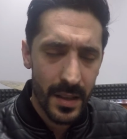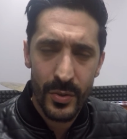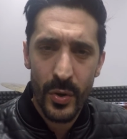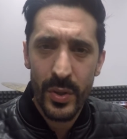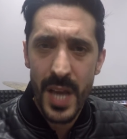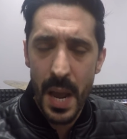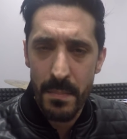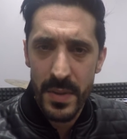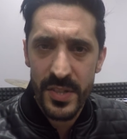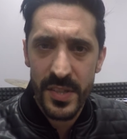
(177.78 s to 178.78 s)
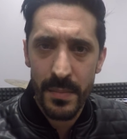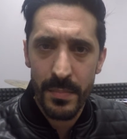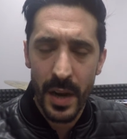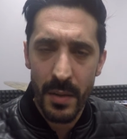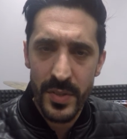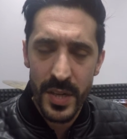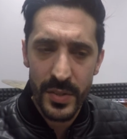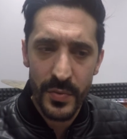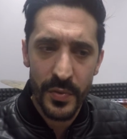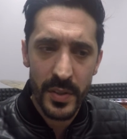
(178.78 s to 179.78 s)
not only I miss them, but I'm
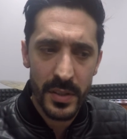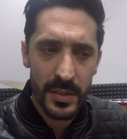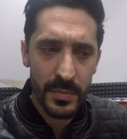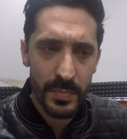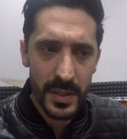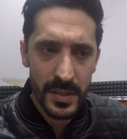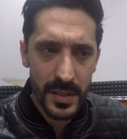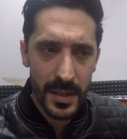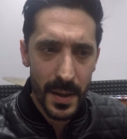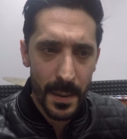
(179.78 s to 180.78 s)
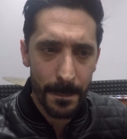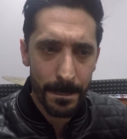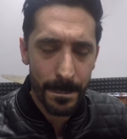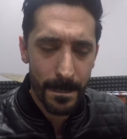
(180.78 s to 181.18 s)
starting to feel a little bit um,